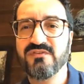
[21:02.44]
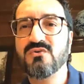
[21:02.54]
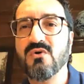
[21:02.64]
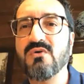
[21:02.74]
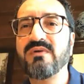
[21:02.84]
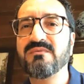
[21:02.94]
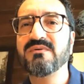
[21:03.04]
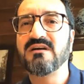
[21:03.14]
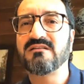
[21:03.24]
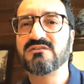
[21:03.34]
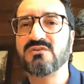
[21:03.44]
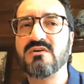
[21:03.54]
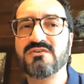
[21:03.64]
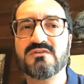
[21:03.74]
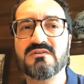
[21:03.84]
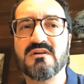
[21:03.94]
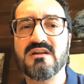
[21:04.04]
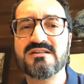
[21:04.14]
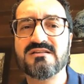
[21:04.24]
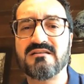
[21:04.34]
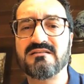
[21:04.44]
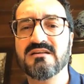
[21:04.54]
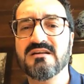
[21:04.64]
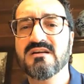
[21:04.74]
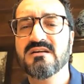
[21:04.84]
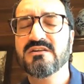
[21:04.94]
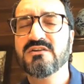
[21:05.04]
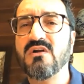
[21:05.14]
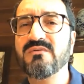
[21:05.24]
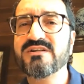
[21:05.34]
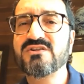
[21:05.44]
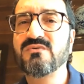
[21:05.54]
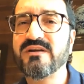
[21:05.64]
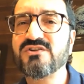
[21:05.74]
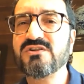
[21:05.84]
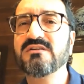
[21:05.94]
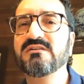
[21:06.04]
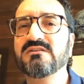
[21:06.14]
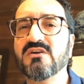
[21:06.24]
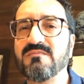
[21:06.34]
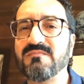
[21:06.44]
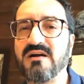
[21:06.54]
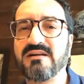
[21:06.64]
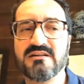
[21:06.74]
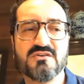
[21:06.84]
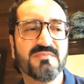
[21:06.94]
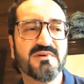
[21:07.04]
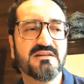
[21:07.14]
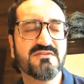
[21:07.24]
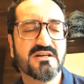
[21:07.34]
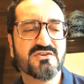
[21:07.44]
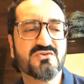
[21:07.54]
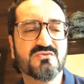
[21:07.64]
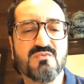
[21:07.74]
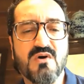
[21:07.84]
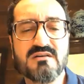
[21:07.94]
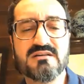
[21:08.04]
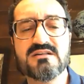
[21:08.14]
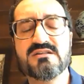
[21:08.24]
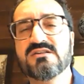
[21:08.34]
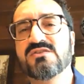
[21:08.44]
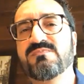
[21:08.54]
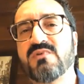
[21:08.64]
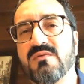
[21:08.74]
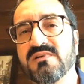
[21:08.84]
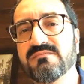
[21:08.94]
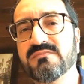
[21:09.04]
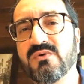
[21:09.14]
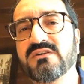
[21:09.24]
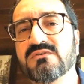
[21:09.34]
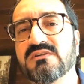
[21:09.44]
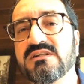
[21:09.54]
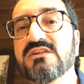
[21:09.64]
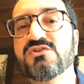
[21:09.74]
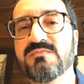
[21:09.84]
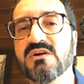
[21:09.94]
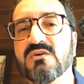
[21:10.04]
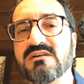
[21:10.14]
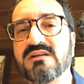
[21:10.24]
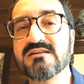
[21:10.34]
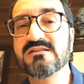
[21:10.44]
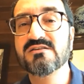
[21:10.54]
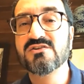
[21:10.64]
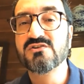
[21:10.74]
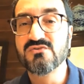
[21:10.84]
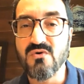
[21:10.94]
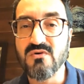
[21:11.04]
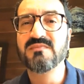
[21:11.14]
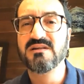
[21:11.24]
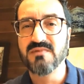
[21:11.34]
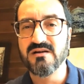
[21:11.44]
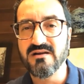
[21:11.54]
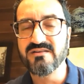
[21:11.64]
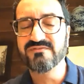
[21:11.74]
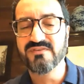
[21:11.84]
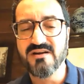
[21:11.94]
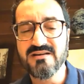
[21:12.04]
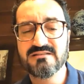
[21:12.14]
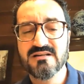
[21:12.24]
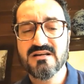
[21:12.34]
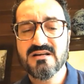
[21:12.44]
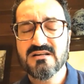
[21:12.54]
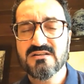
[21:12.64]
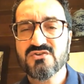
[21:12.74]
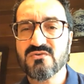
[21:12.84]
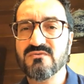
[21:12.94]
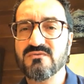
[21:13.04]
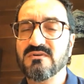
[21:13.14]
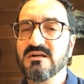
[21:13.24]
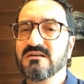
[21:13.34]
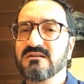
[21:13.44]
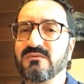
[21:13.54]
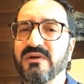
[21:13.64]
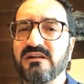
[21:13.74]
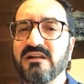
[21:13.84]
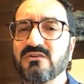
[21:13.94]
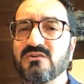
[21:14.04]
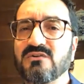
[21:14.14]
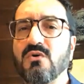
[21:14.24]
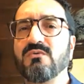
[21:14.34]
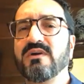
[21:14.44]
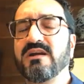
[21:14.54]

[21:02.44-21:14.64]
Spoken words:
go away with that thought, you realize that you always question your mind and your beliefs as to what is this problem going to teach me, or what has this taught me in my life, right? So quickly to go